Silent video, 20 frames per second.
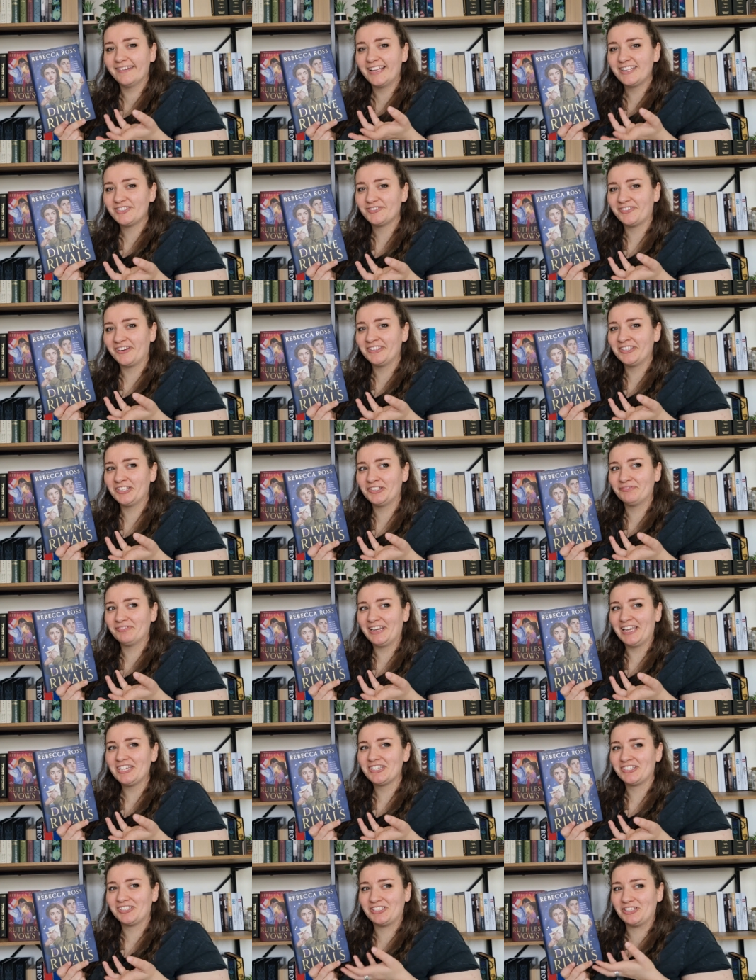later on in your
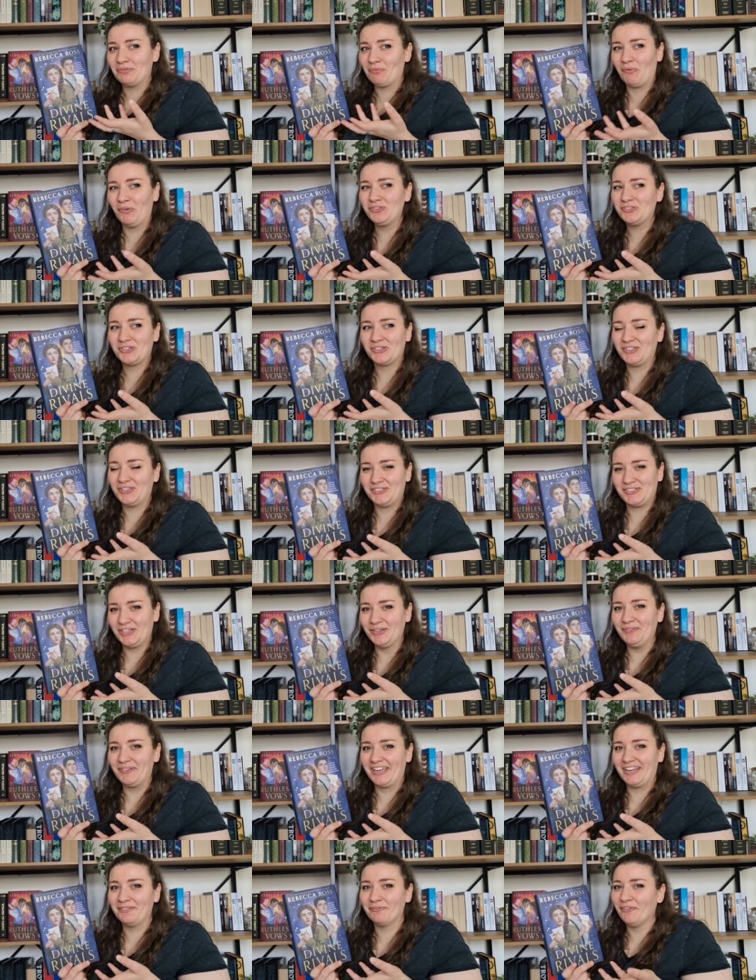relationship. What are you
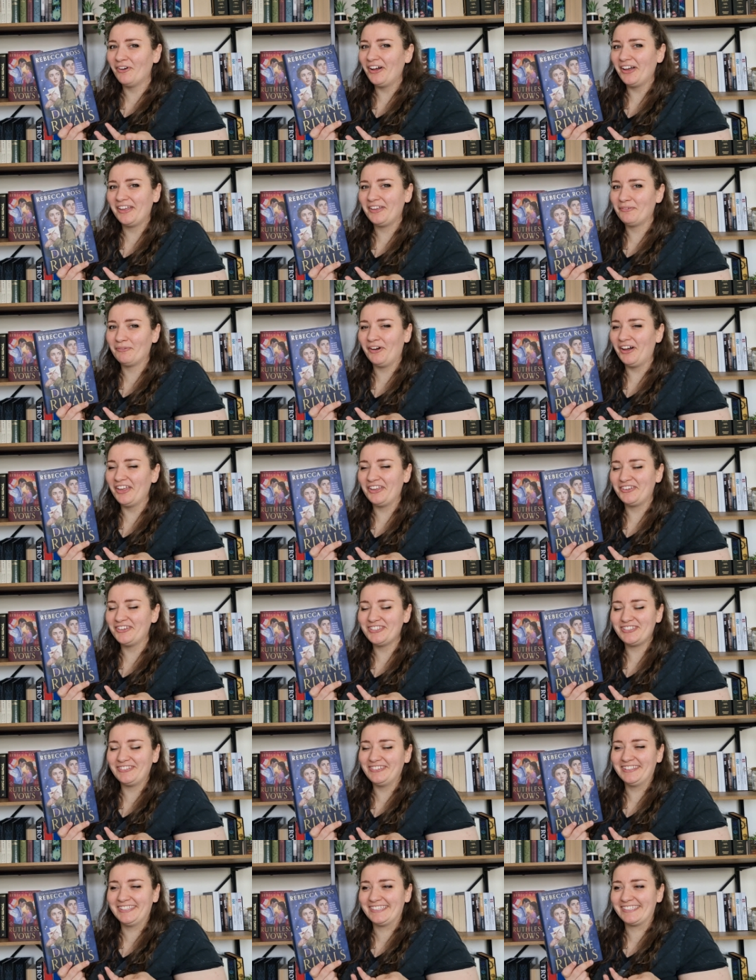doing? Why? Why are you
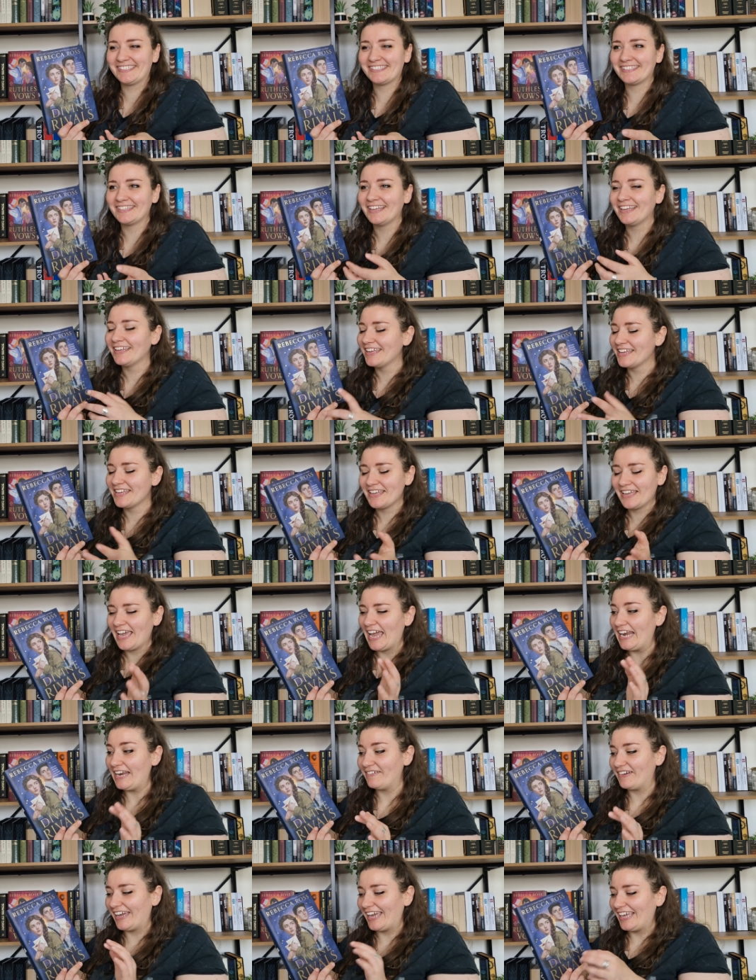doing this?
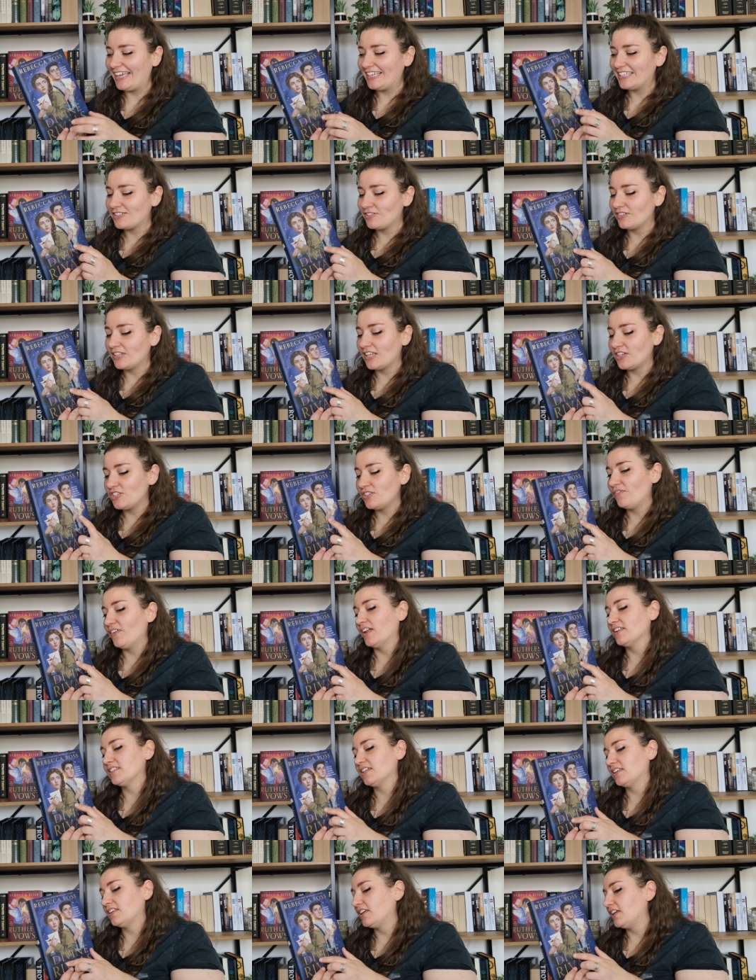Anyway, so then she
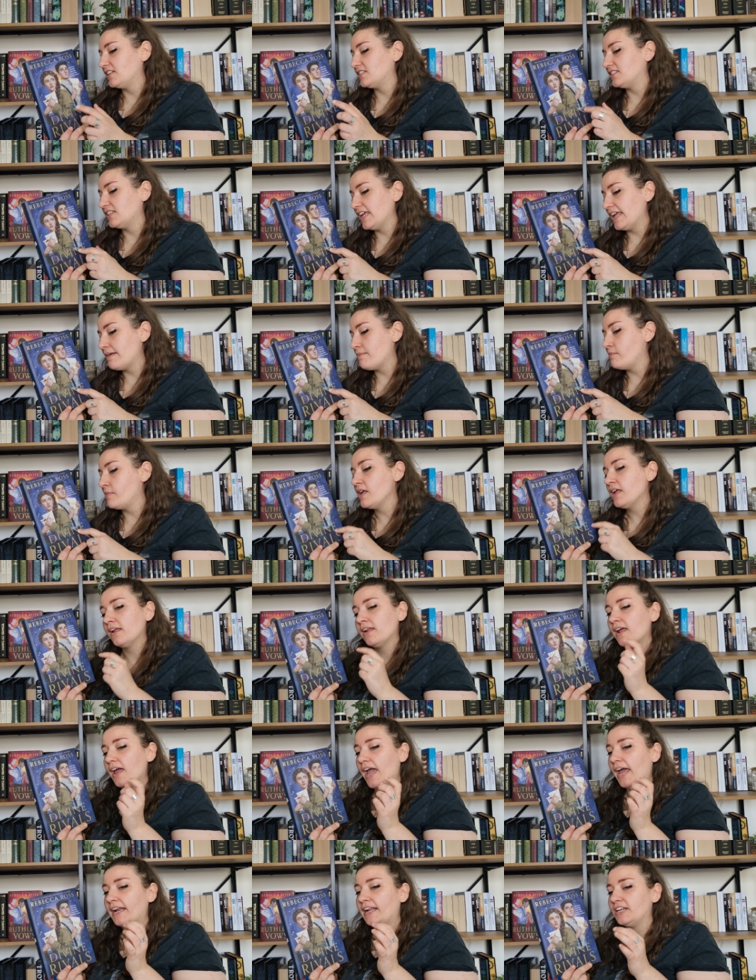finds out it's him
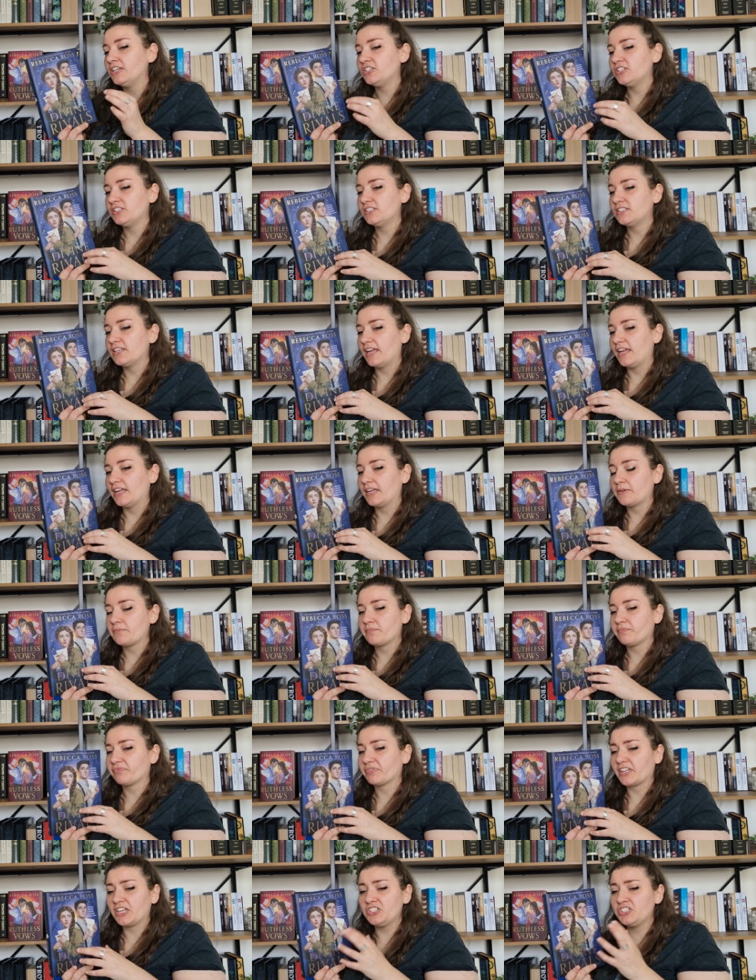and then she's like,
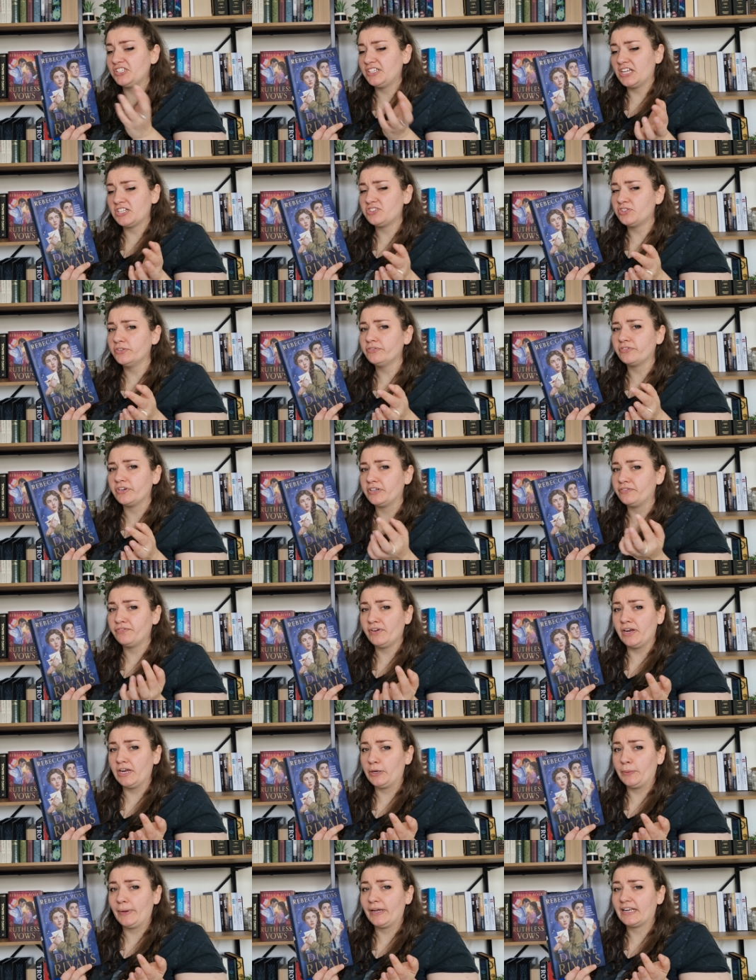she gets over it
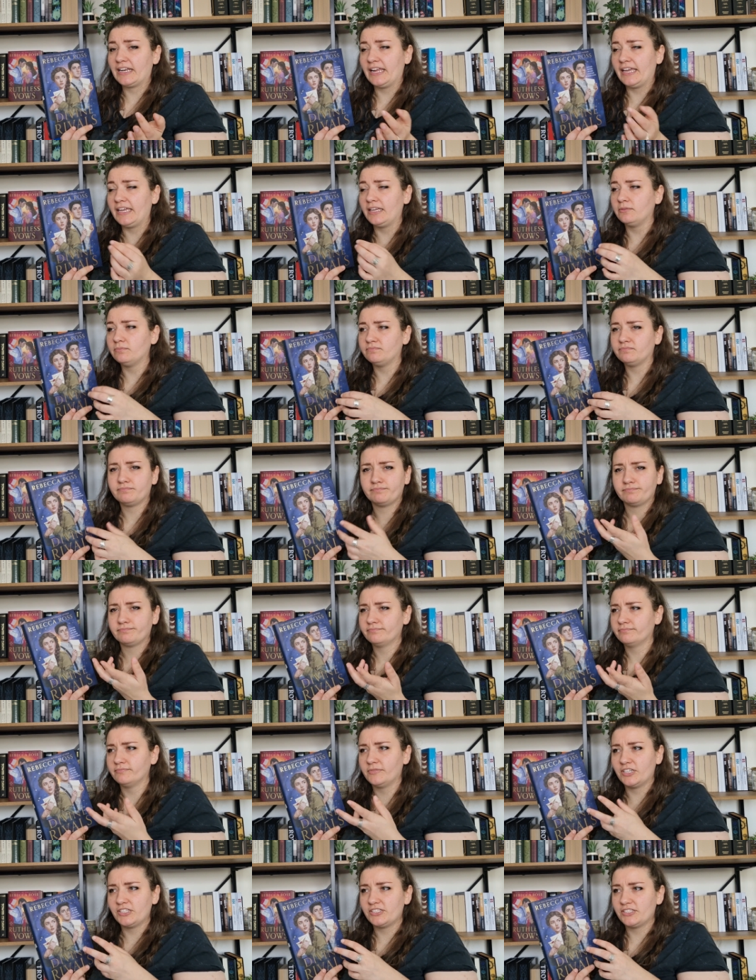very quickly,
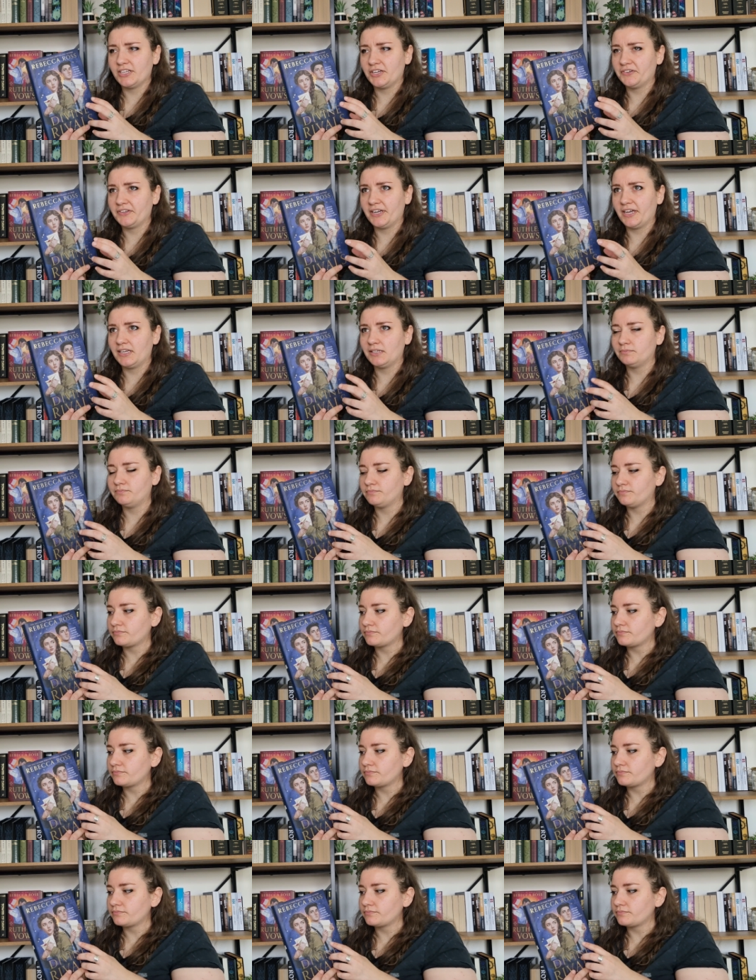which, okay,